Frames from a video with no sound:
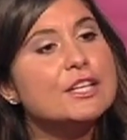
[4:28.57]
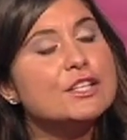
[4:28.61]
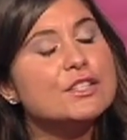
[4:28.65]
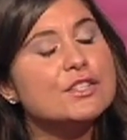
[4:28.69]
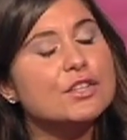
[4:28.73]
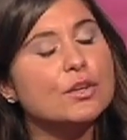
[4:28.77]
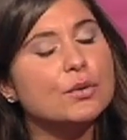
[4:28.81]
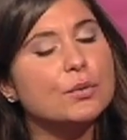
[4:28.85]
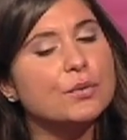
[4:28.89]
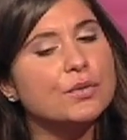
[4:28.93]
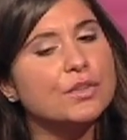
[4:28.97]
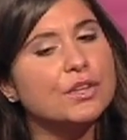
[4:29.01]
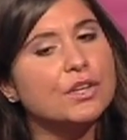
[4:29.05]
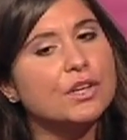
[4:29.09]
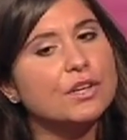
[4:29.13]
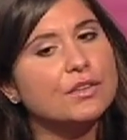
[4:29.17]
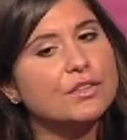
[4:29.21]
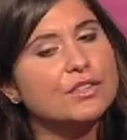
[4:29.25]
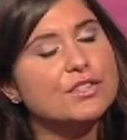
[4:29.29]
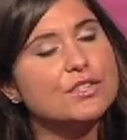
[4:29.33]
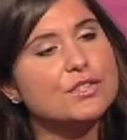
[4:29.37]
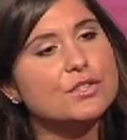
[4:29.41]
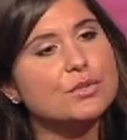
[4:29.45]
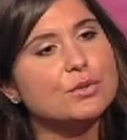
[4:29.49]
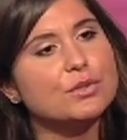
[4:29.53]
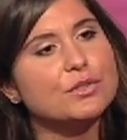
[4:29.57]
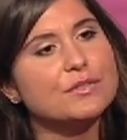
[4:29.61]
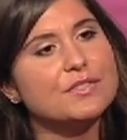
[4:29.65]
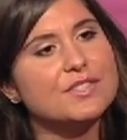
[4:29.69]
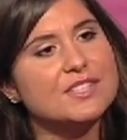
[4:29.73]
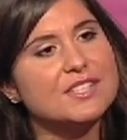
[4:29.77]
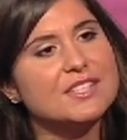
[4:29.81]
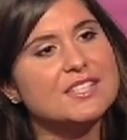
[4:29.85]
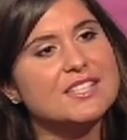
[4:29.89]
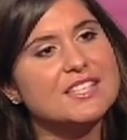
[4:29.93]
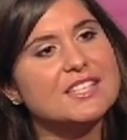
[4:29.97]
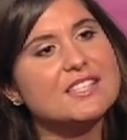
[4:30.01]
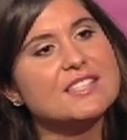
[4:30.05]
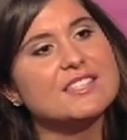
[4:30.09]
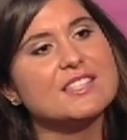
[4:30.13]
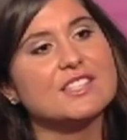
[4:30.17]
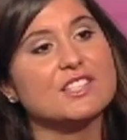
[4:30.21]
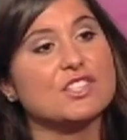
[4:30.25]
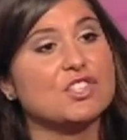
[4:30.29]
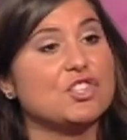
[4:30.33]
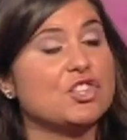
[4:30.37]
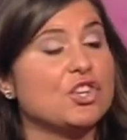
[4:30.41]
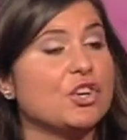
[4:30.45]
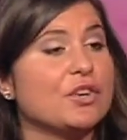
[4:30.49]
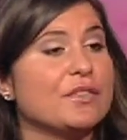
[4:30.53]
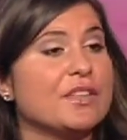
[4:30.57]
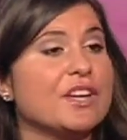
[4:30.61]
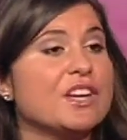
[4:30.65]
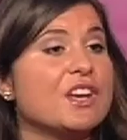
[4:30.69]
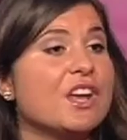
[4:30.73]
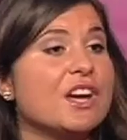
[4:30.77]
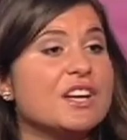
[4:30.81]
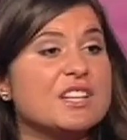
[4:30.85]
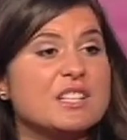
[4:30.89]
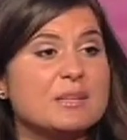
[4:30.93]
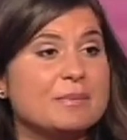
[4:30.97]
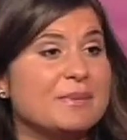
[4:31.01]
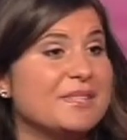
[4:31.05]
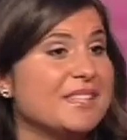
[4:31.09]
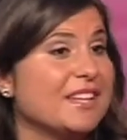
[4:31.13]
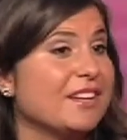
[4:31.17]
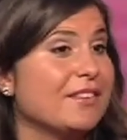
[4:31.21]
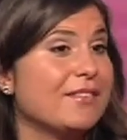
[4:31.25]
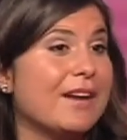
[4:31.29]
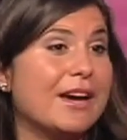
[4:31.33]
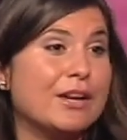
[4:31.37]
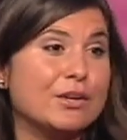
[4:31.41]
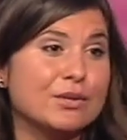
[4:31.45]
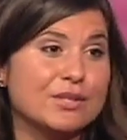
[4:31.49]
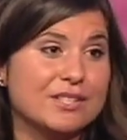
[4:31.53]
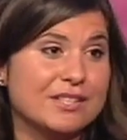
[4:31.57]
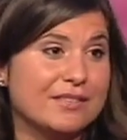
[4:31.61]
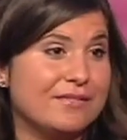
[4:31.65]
So the sort of statistics show that 90% of adults